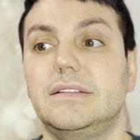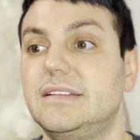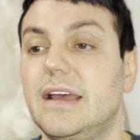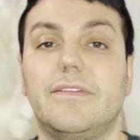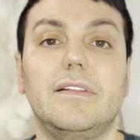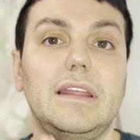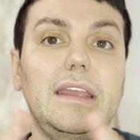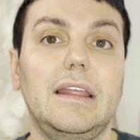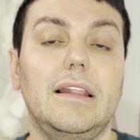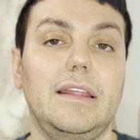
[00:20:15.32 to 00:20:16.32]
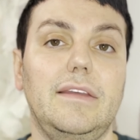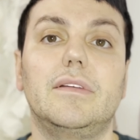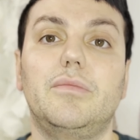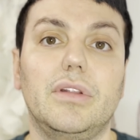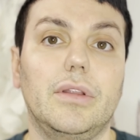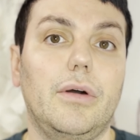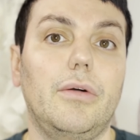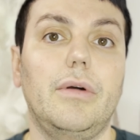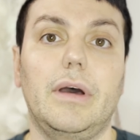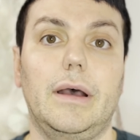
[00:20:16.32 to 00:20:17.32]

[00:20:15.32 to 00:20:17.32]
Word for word: definitely leave them below.